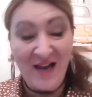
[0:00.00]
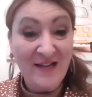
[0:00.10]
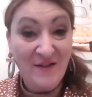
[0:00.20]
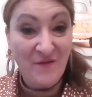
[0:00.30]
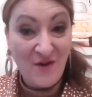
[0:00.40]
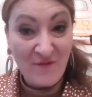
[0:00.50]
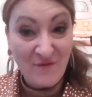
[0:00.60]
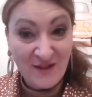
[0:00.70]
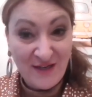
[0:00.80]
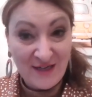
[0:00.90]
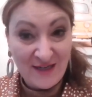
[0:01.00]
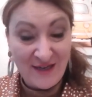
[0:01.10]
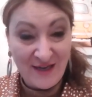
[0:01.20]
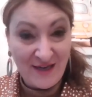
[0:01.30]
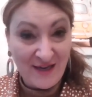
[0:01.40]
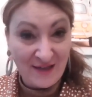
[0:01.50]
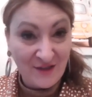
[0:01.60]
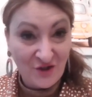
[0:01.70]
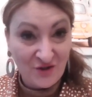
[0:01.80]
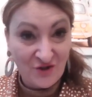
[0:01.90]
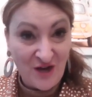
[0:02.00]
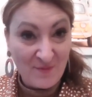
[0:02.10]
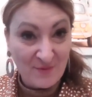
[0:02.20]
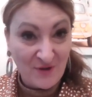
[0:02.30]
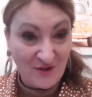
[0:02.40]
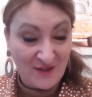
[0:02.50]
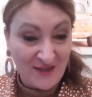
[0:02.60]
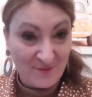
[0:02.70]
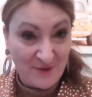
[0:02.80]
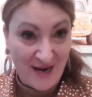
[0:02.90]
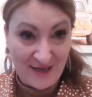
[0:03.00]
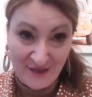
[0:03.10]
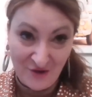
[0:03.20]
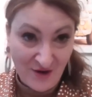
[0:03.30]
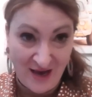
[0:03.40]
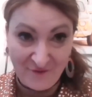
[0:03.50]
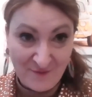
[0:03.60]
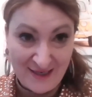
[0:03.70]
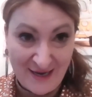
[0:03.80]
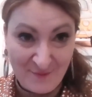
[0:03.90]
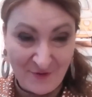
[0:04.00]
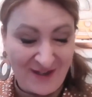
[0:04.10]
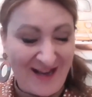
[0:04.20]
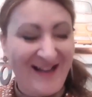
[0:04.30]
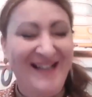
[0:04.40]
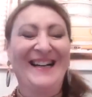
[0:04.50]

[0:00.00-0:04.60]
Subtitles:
and if you ever need a additional chaperones, Gabriella, you have my number now.